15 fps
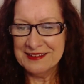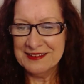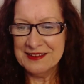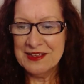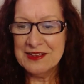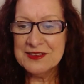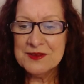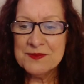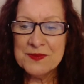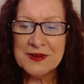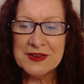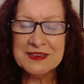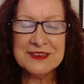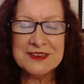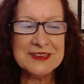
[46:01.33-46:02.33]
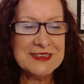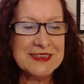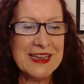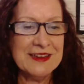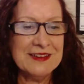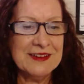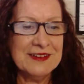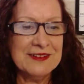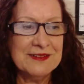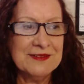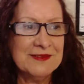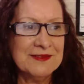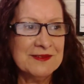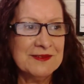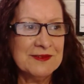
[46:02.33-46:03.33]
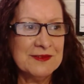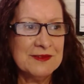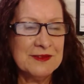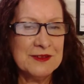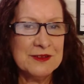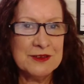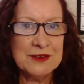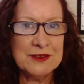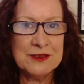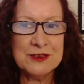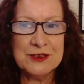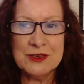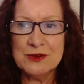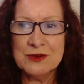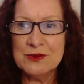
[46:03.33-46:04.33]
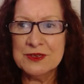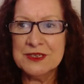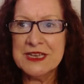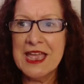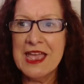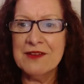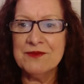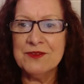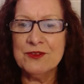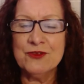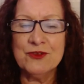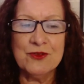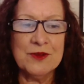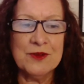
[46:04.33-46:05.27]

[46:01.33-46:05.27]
It's a pleasure, Tanya. So good to have you join